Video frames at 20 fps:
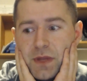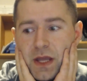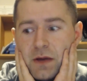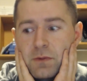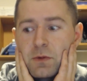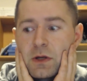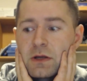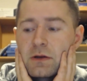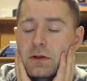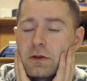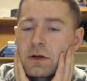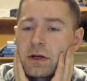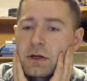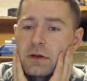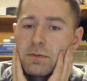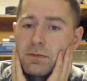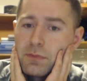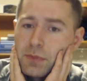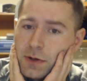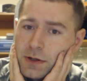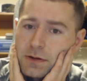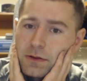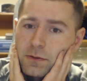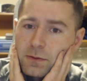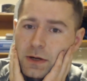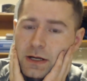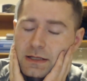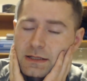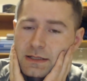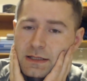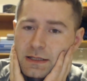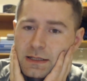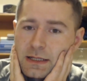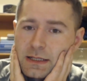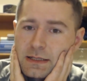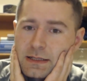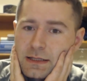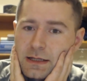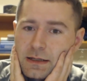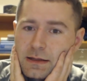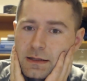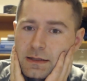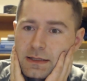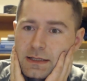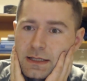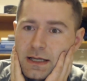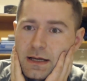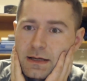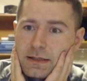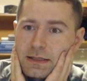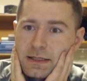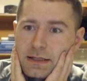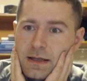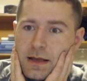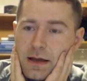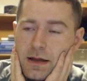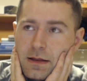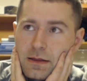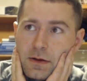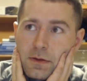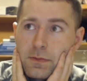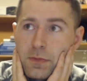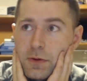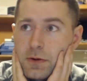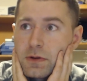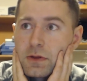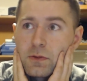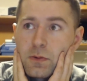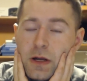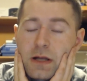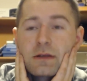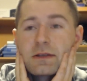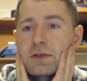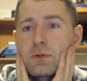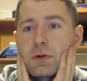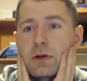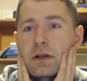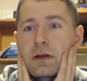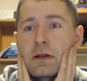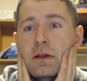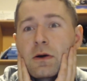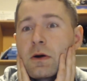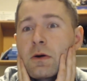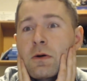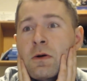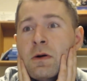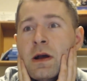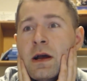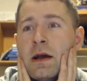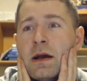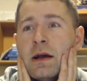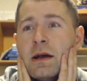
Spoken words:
And when you look at a birth rate statistic that says that their birth rate is really low,